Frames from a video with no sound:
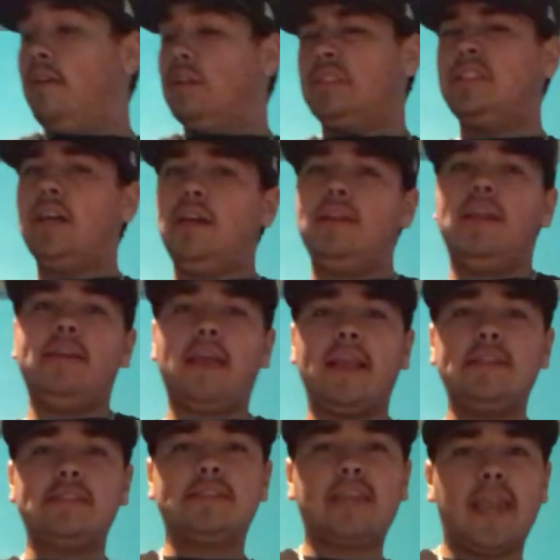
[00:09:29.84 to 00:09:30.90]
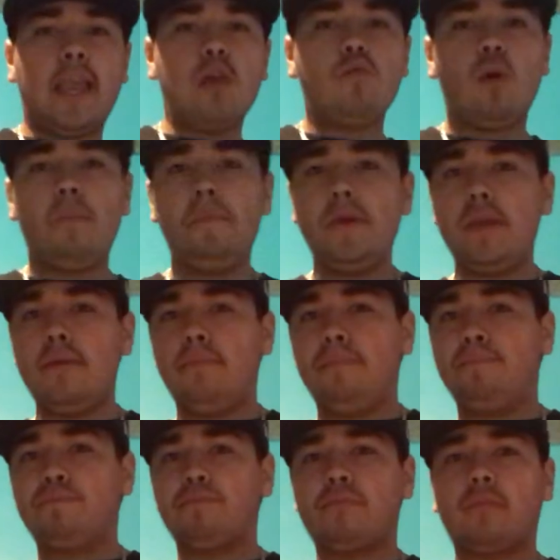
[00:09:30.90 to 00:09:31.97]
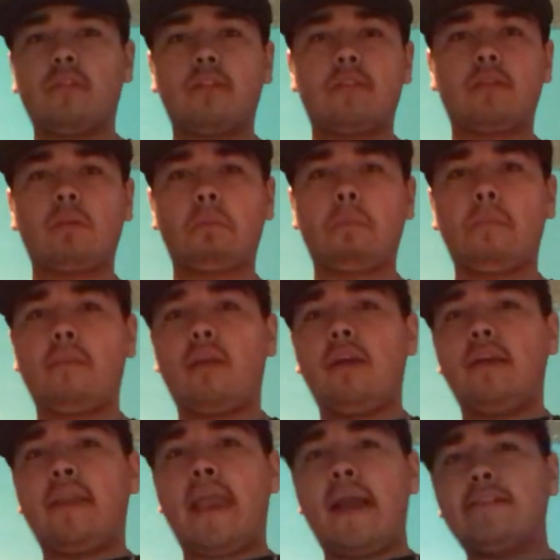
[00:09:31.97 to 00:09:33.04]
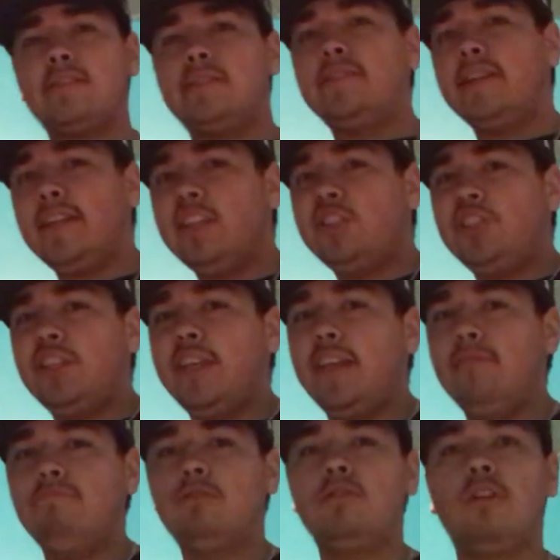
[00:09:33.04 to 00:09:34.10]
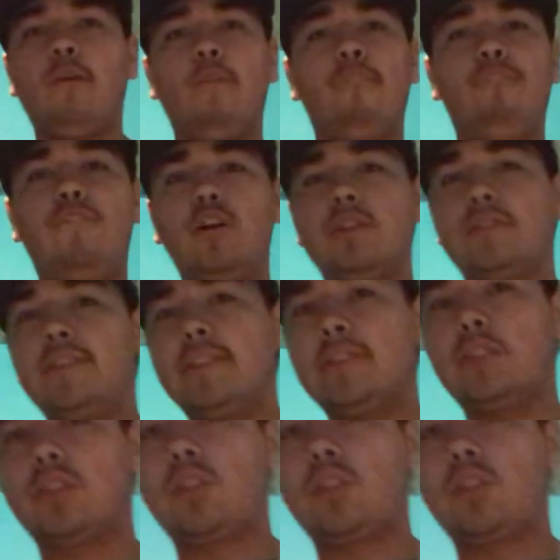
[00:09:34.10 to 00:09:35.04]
Sunday night's game will be Kansas City Chiefs versus